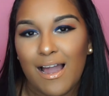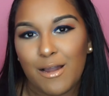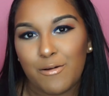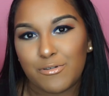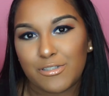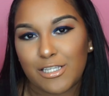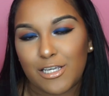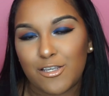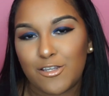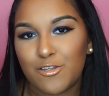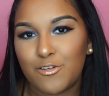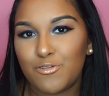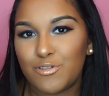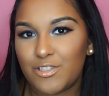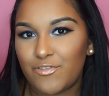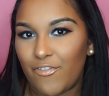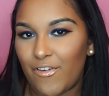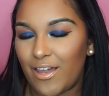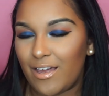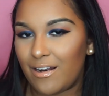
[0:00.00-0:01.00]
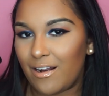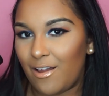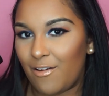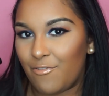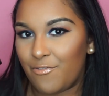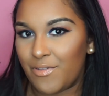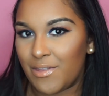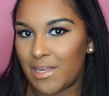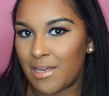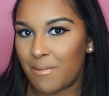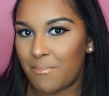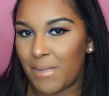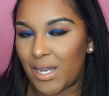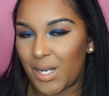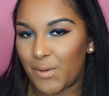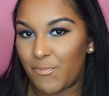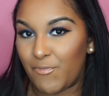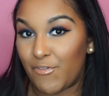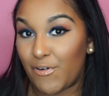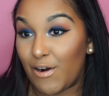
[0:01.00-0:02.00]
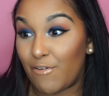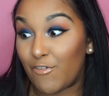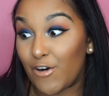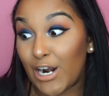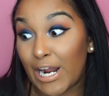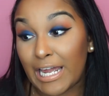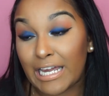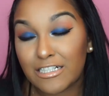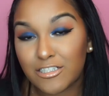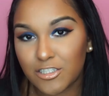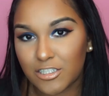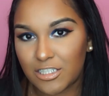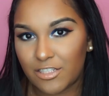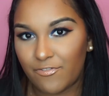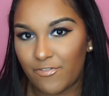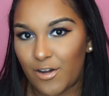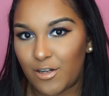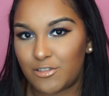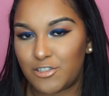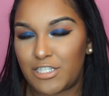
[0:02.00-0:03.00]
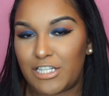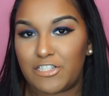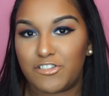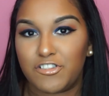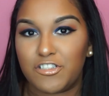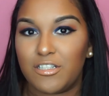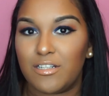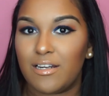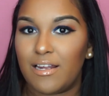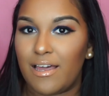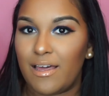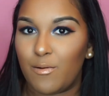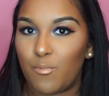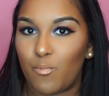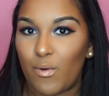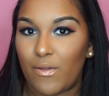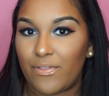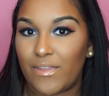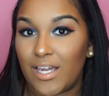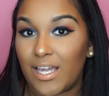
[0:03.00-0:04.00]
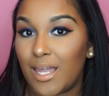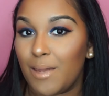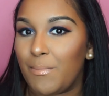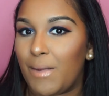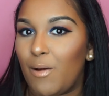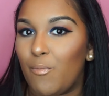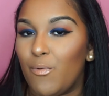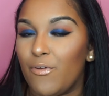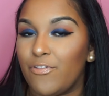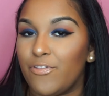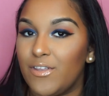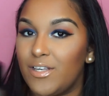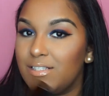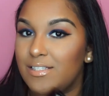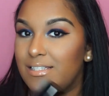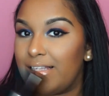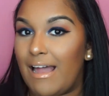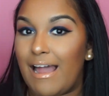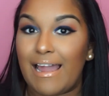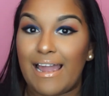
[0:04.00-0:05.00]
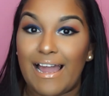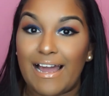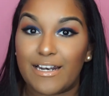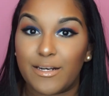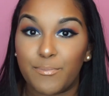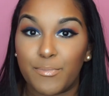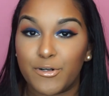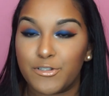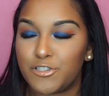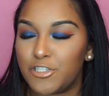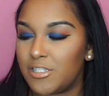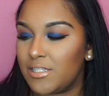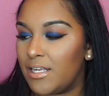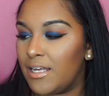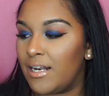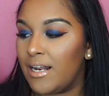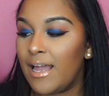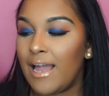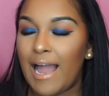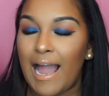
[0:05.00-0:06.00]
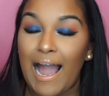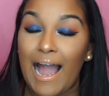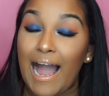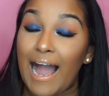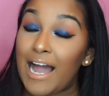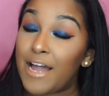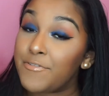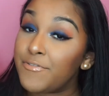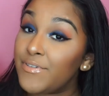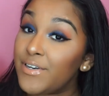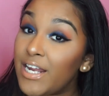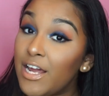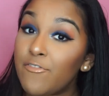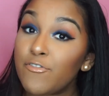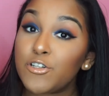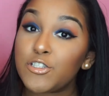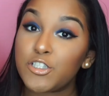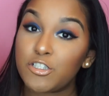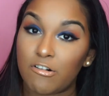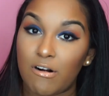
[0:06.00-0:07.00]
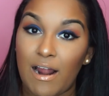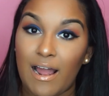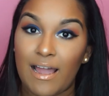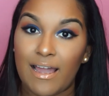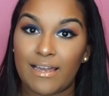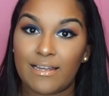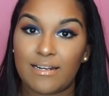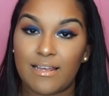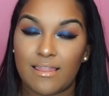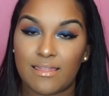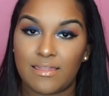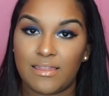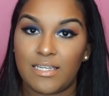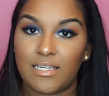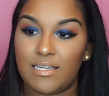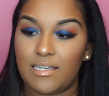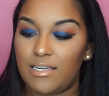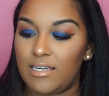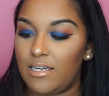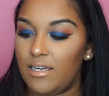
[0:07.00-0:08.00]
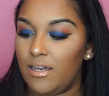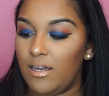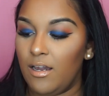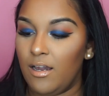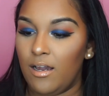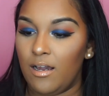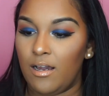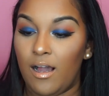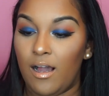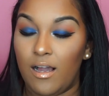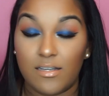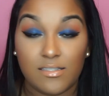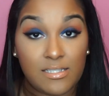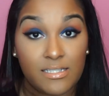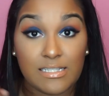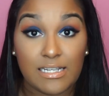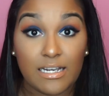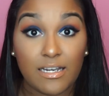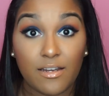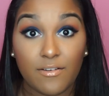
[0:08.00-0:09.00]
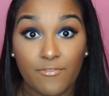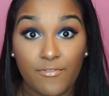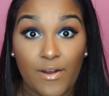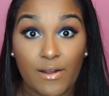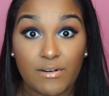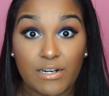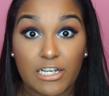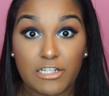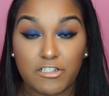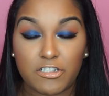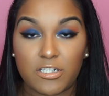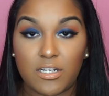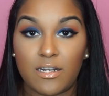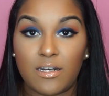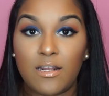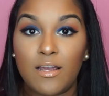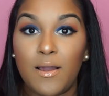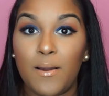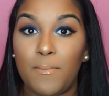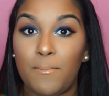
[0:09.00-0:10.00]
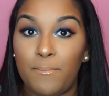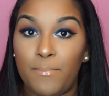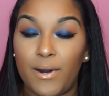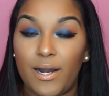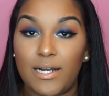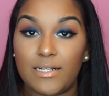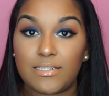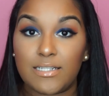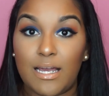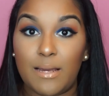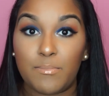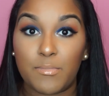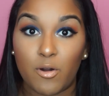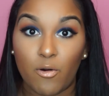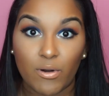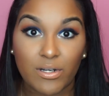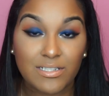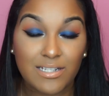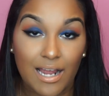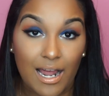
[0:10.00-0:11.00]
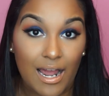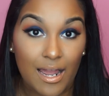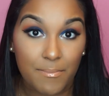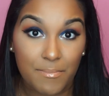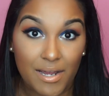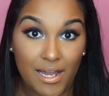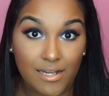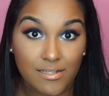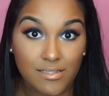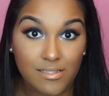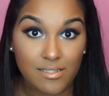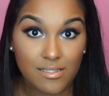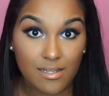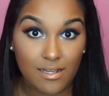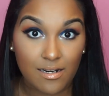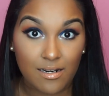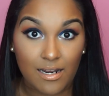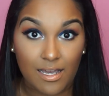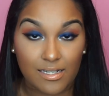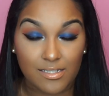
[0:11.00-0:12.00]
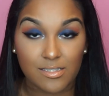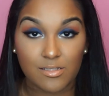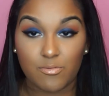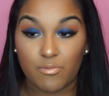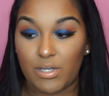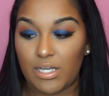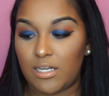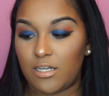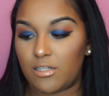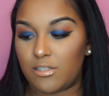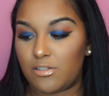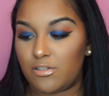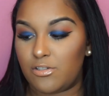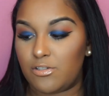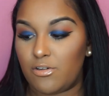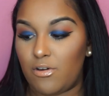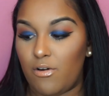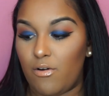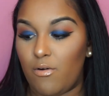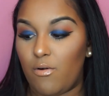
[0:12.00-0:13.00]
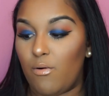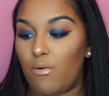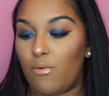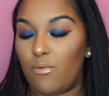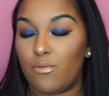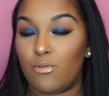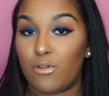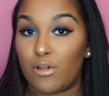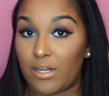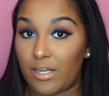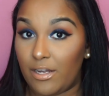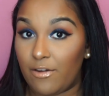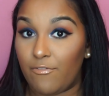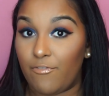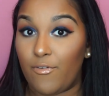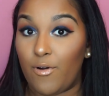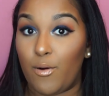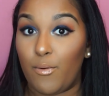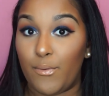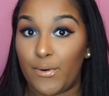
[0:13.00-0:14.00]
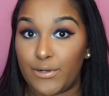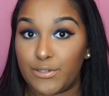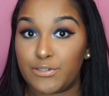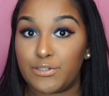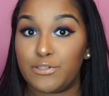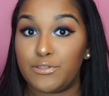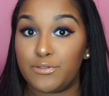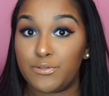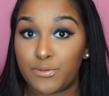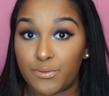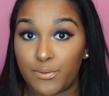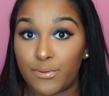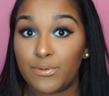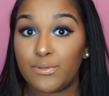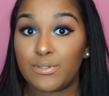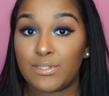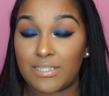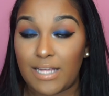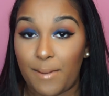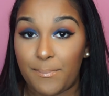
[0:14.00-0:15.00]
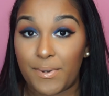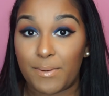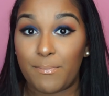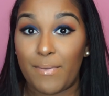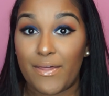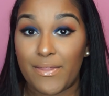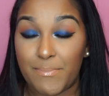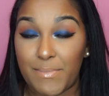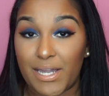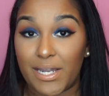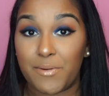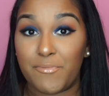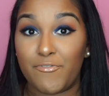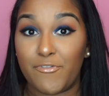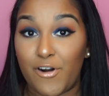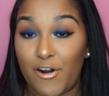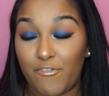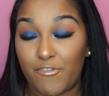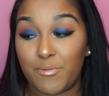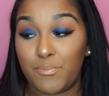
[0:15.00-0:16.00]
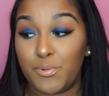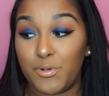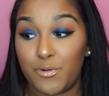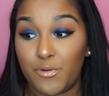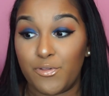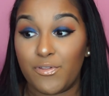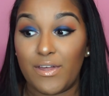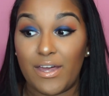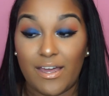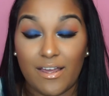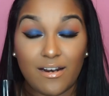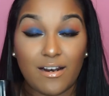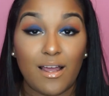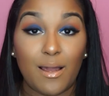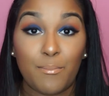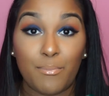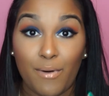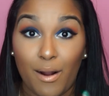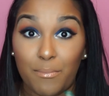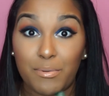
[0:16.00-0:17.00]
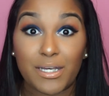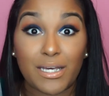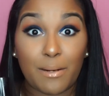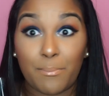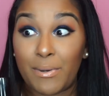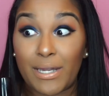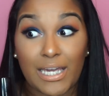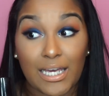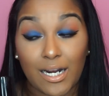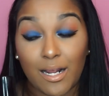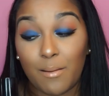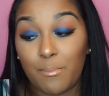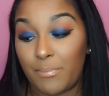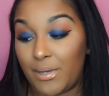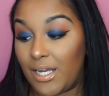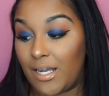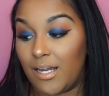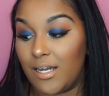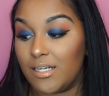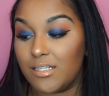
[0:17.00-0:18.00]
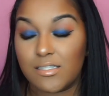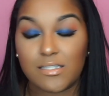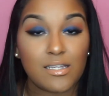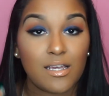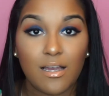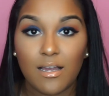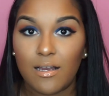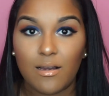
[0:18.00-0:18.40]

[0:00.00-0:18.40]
I was a huge fan of the Makeup Forever HD foundation, and when they came out with this, I had to purchase it. I've never tried the stick foundation, but I'm going to IMATS next week, so looking forward to stopping by the Makeup Forever booth, and I'm probably going to pick it up because